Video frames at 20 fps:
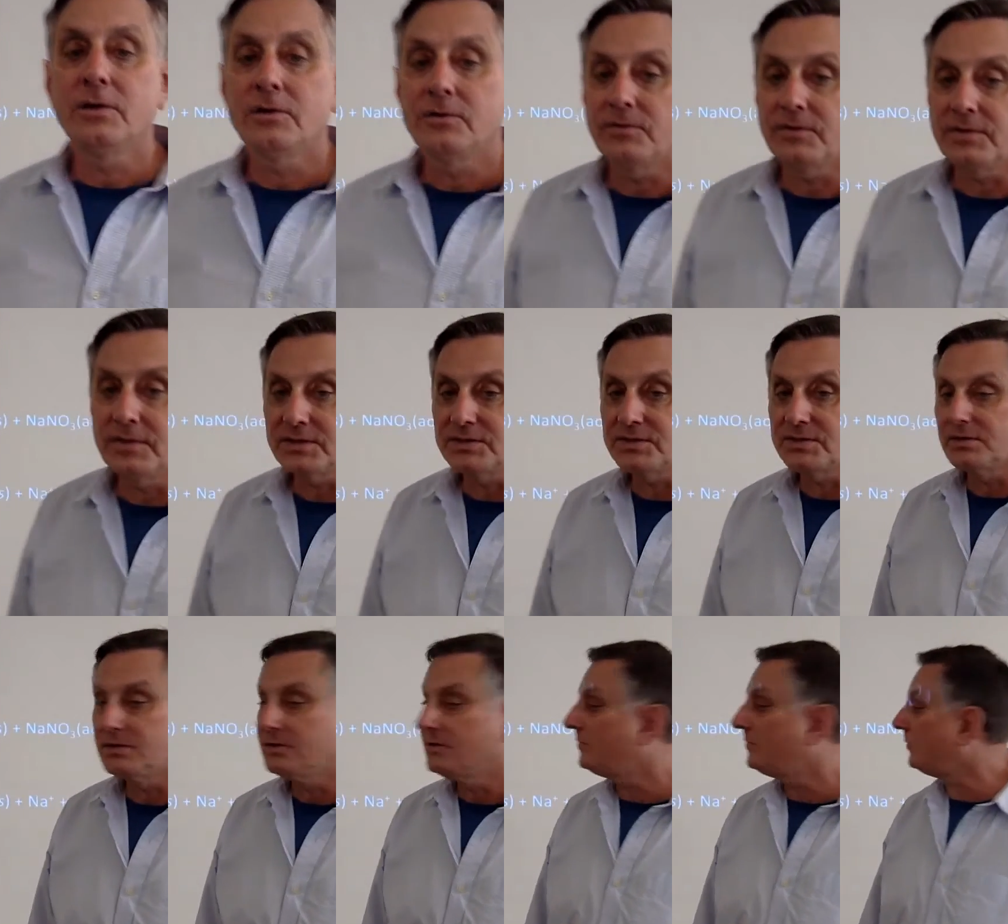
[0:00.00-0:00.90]
For
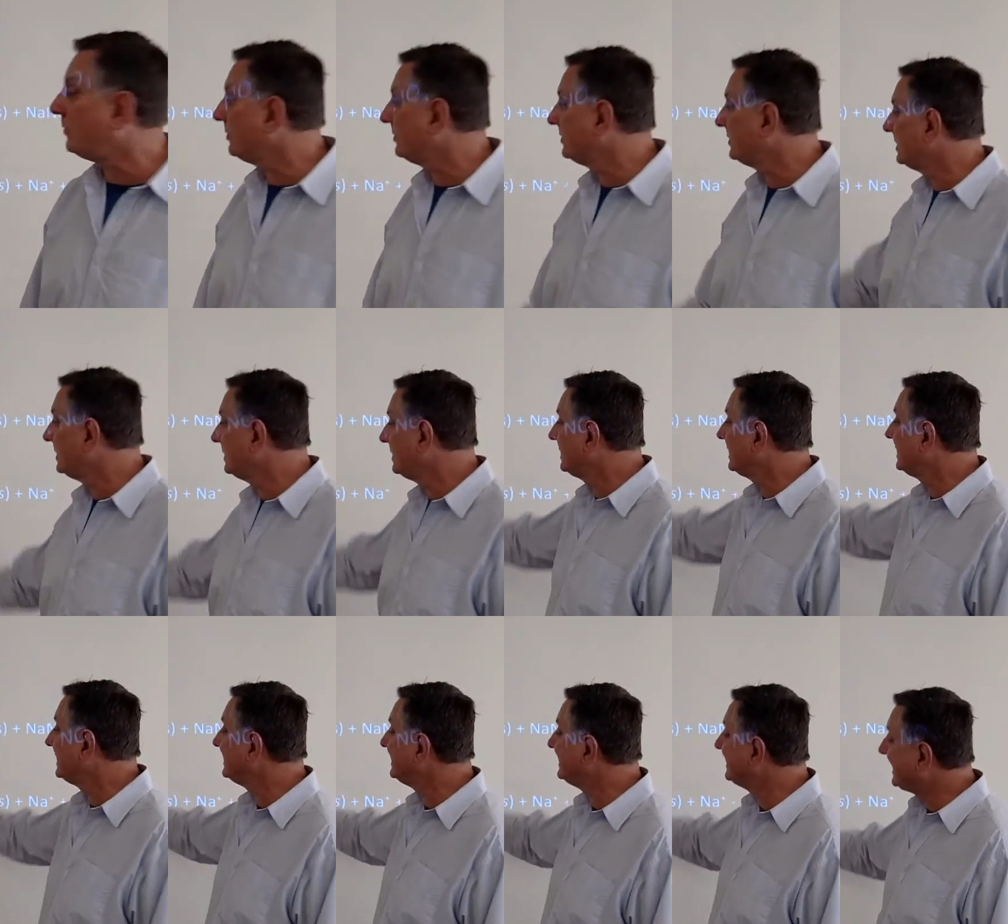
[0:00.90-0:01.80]
the
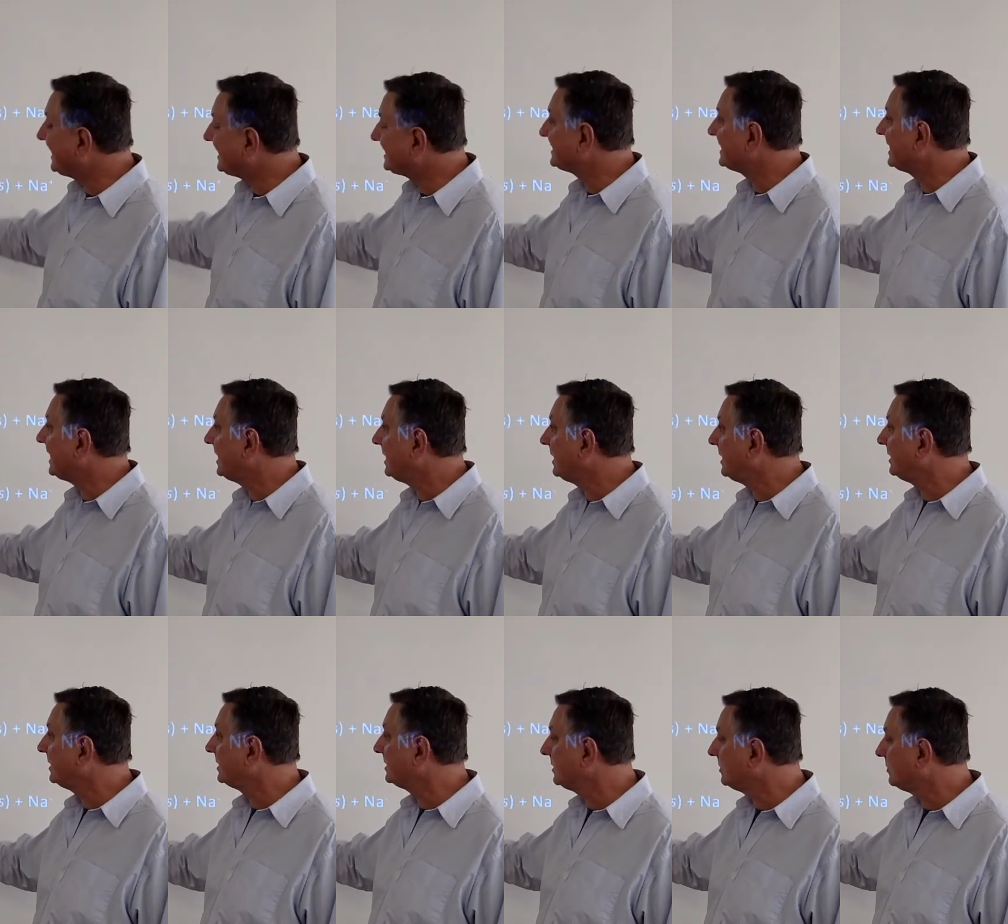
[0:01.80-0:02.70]
net
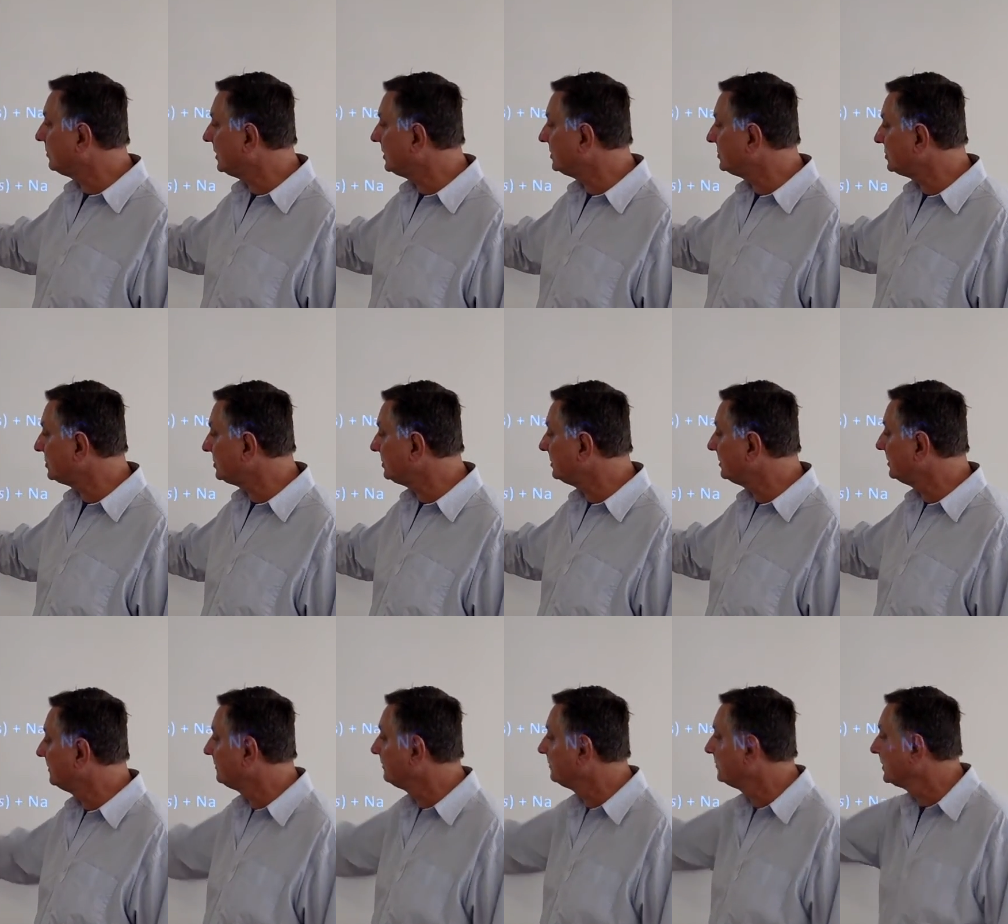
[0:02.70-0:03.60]
ionic equation,
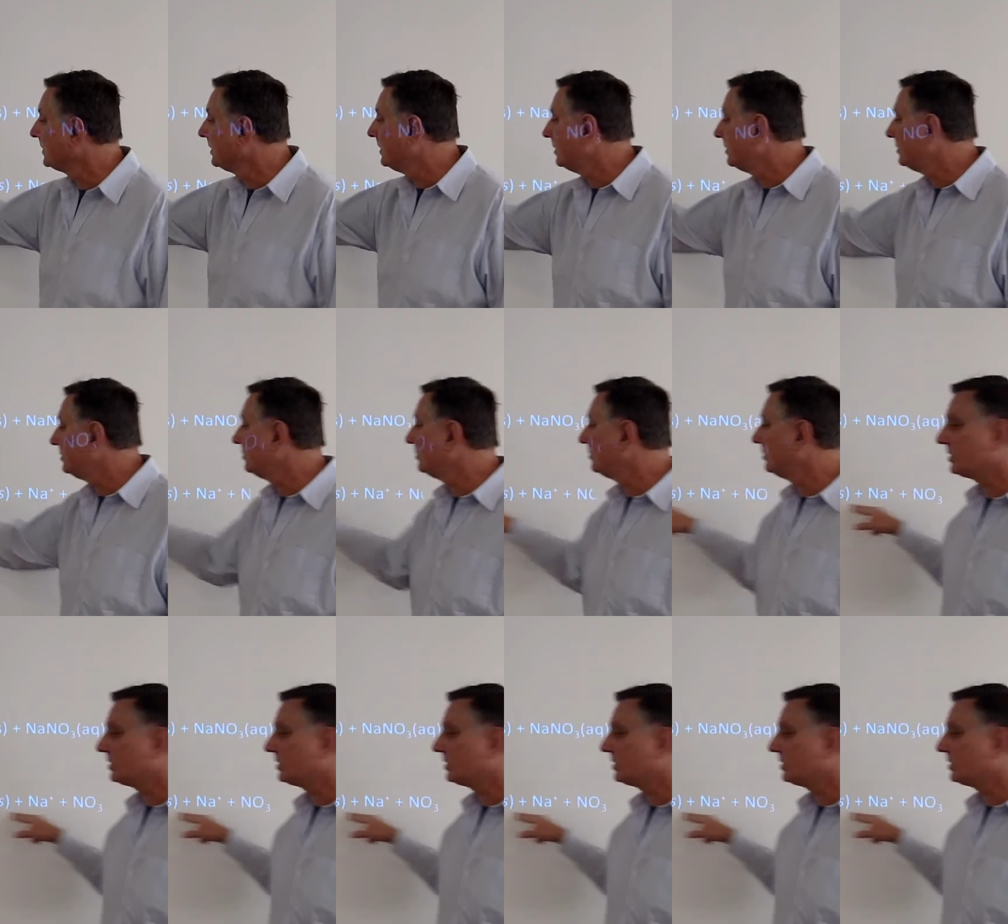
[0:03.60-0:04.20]
you